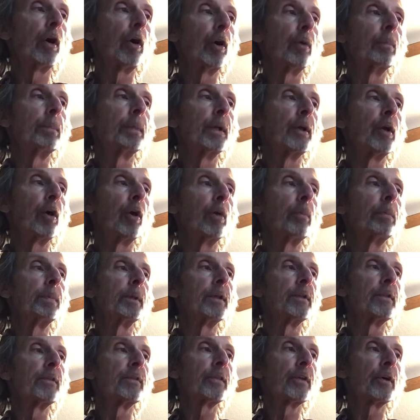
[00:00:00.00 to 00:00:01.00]
open
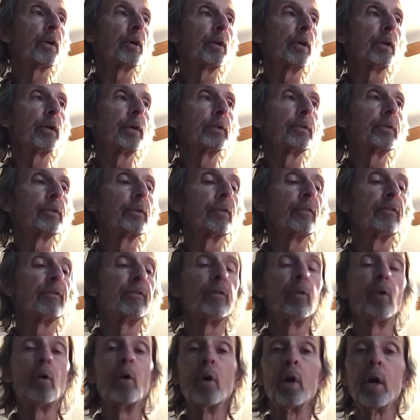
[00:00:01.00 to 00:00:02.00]
open 3rd to
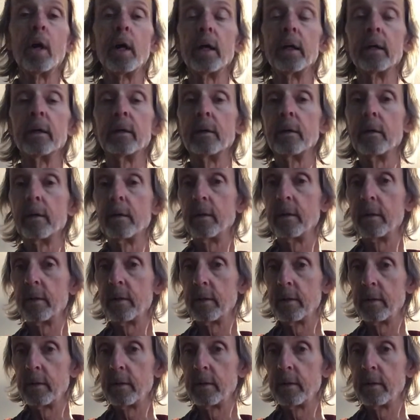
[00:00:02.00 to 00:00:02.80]
4. So